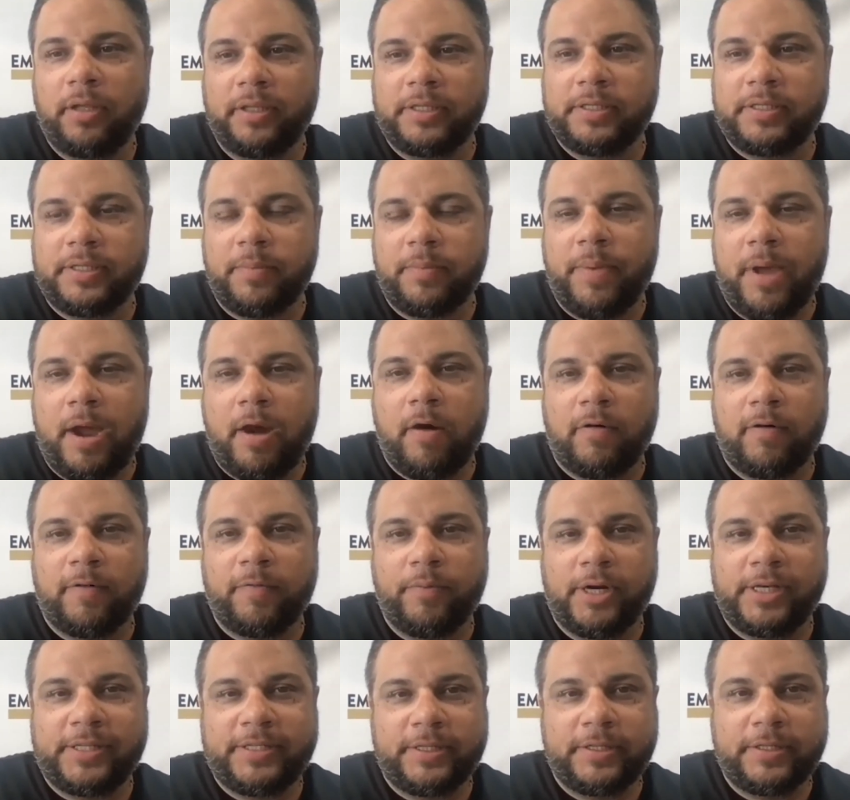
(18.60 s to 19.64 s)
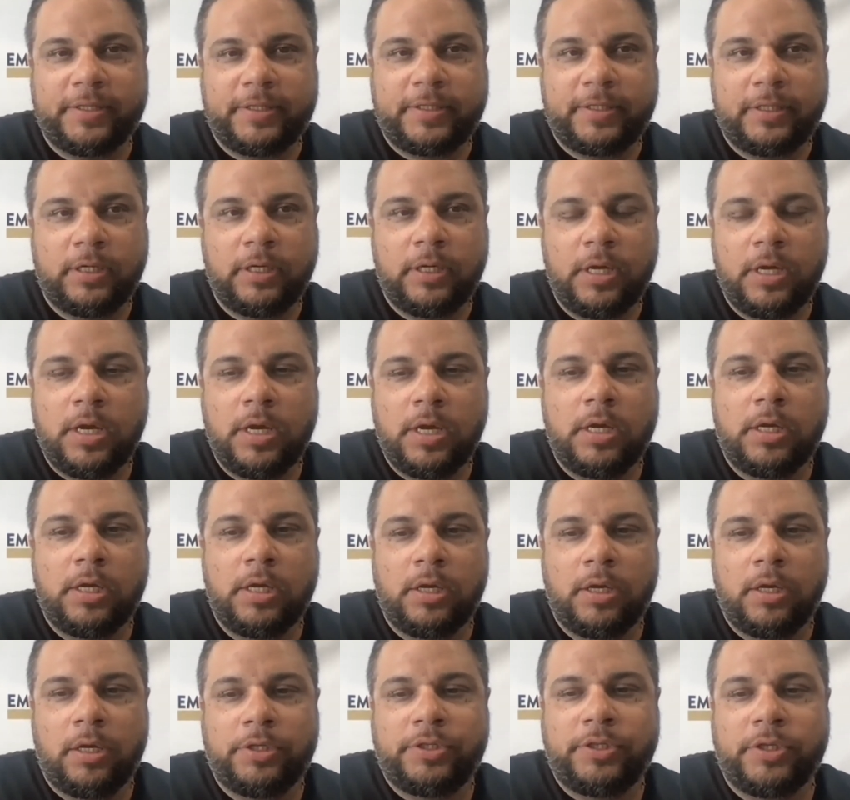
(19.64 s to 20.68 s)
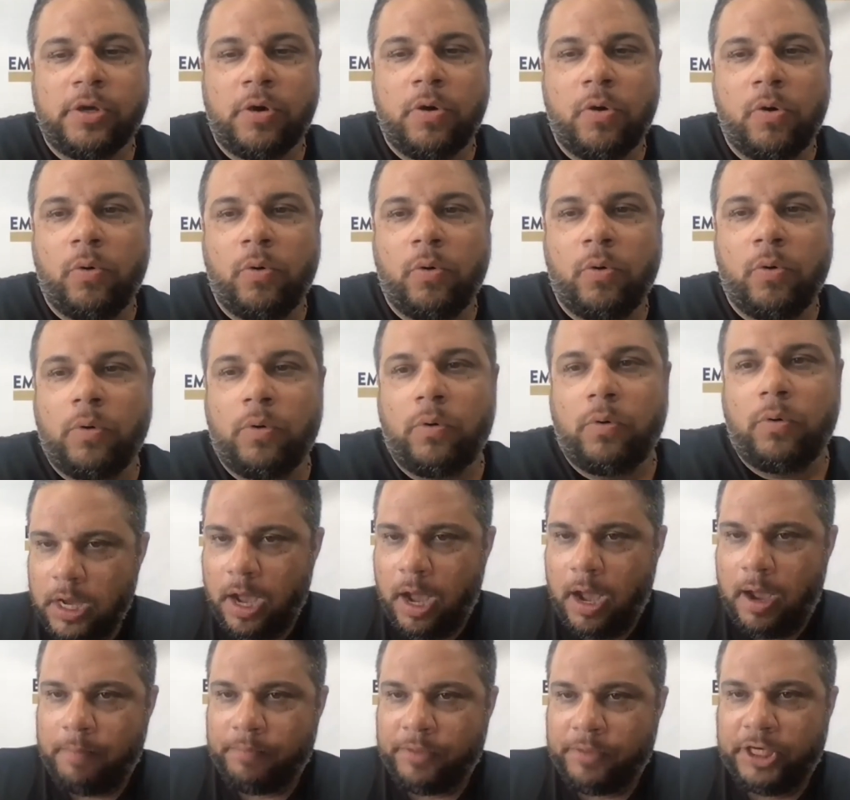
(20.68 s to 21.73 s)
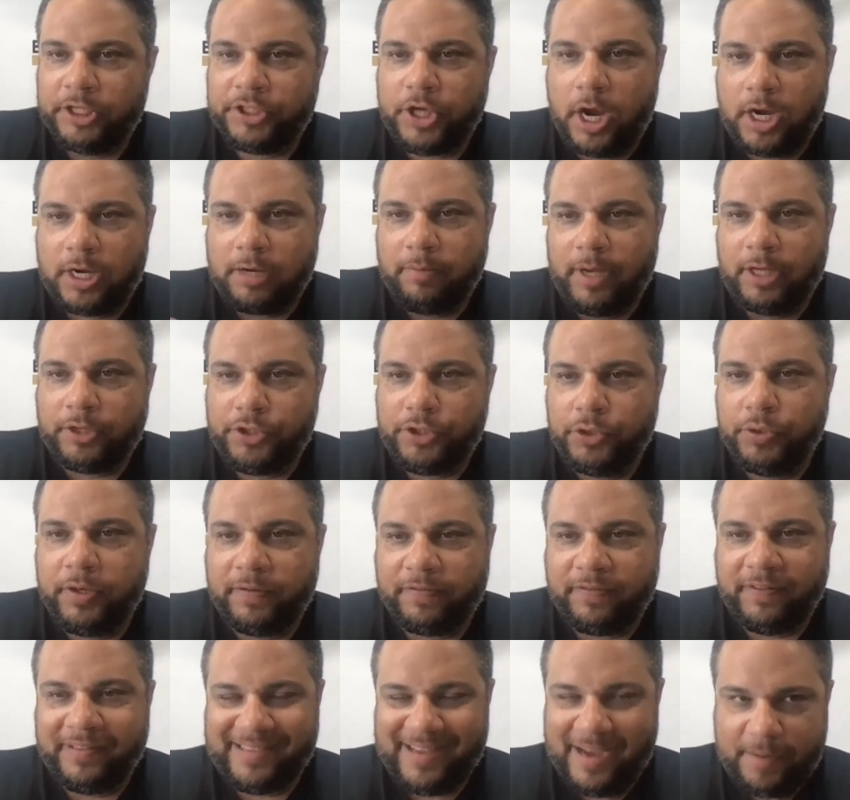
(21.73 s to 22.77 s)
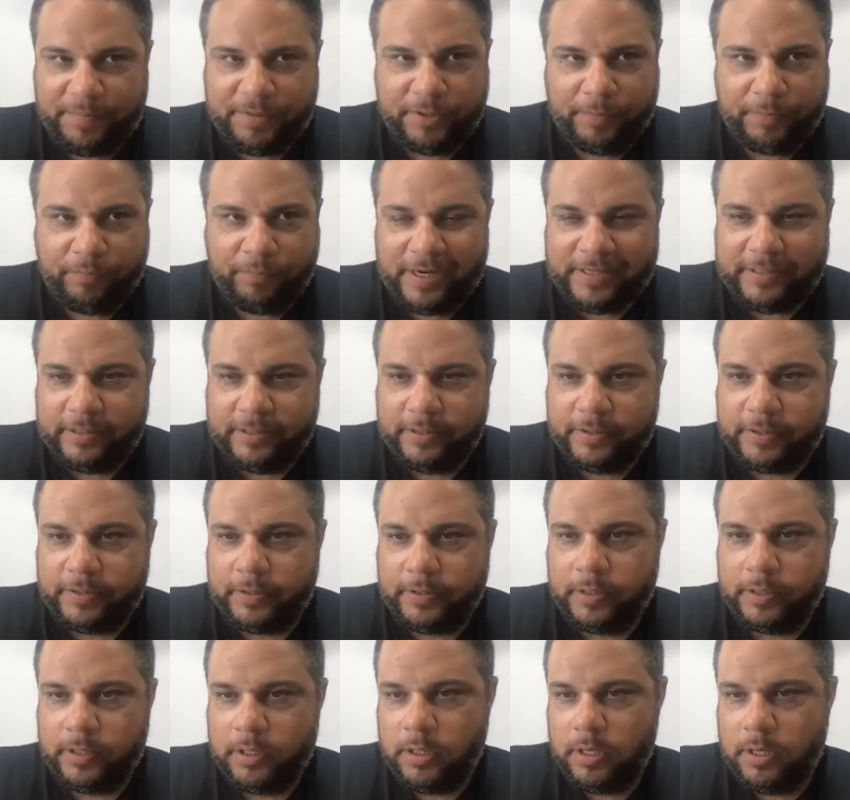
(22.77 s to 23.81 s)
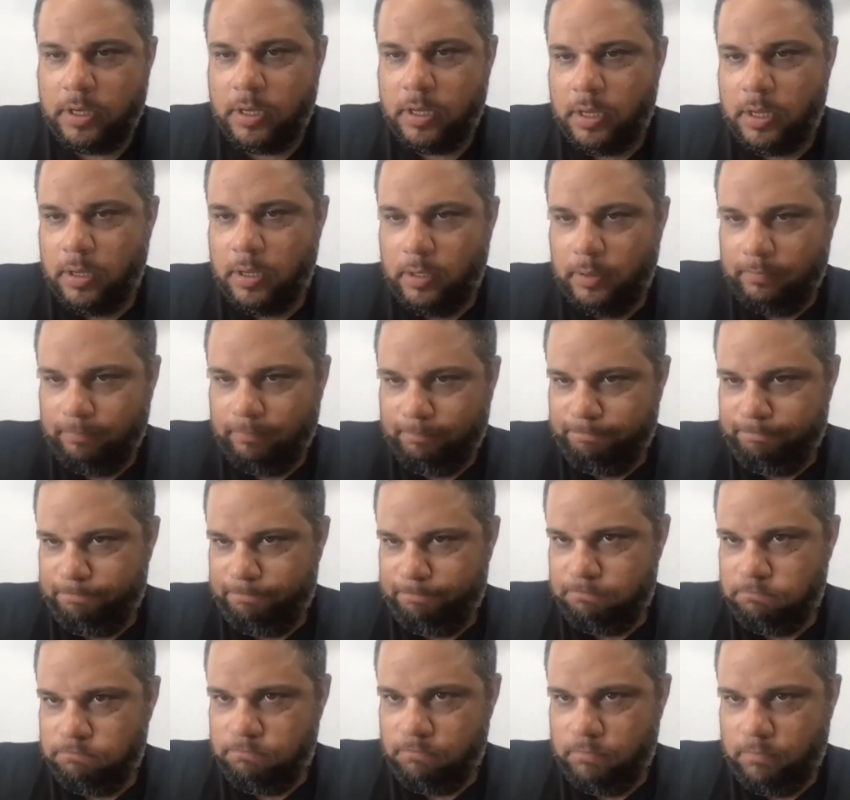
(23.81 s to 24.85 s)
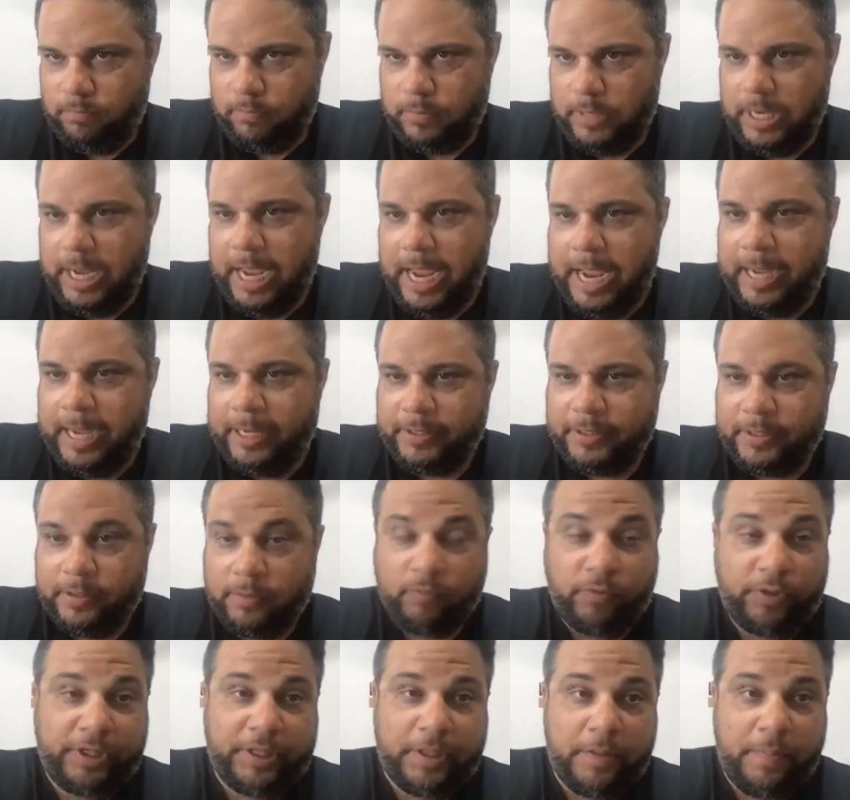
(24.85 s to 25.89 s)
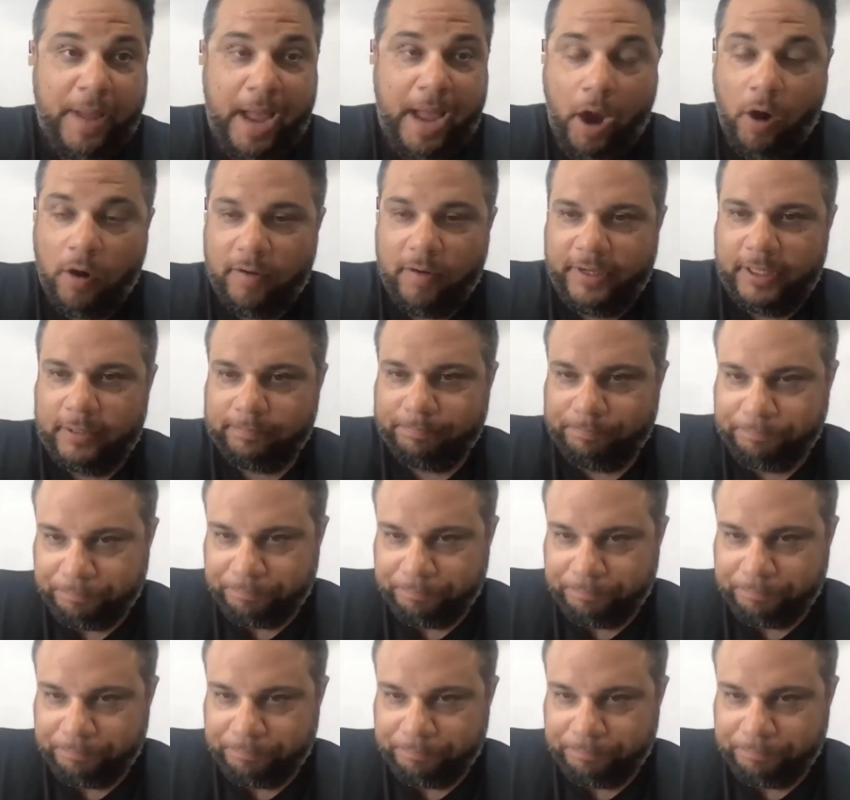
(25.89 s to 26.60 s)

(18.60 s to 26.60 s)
this the power of presence. So I'm going to talk about two different types of presence and really the power of it.